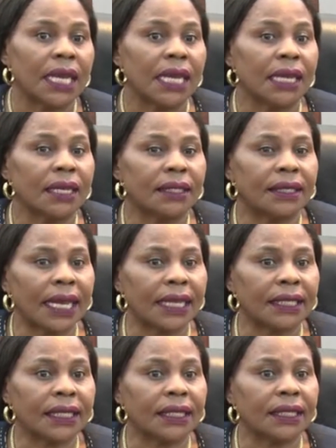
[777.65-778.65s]
is
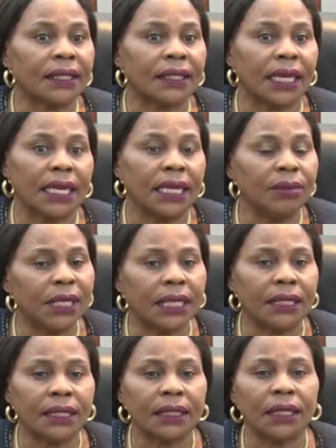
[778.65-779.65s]
targeted at
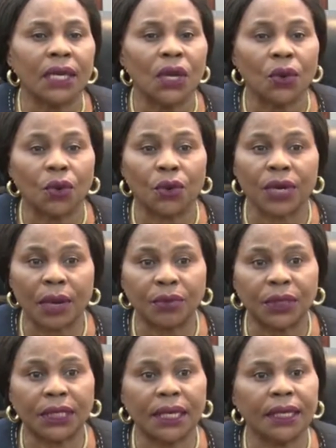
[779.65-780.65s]
eliminating
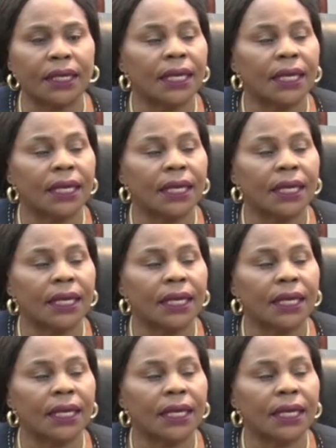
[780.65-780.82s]
corruption